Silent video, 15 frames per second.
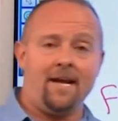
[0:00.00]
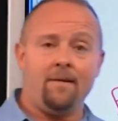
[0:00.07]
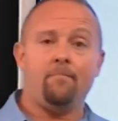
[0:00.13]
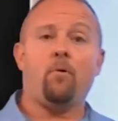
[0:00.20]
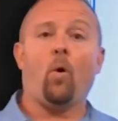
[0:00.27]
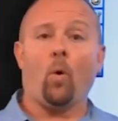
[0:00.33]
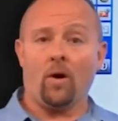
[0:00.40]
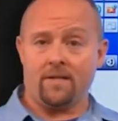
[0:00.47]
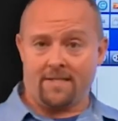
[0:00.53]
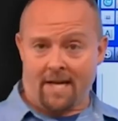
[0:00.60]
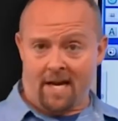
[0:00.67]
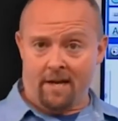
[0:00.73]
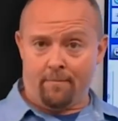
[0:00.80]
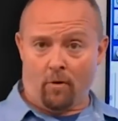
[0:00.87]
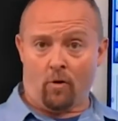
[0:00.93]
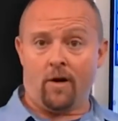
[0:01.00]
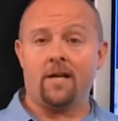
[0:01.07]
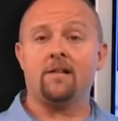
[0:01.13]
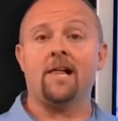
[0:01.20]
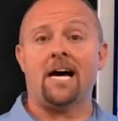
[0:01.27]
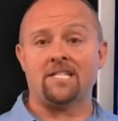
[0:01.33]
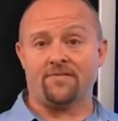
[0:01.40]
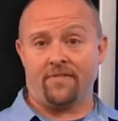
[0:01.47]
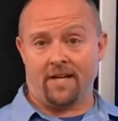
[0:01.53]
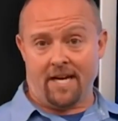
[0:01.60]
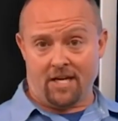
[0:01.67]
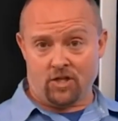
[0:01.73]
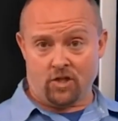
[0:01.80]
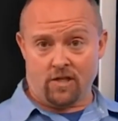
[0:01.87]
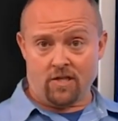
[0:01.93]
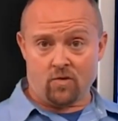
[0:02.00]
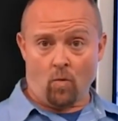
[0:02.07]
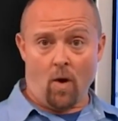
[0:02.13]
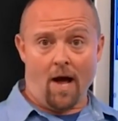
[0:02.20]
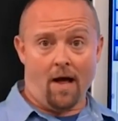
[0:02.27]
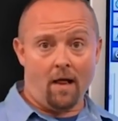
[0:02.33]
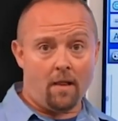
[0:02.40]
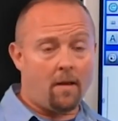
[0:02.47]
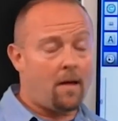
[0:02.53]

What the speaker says: gets a port type or a classification as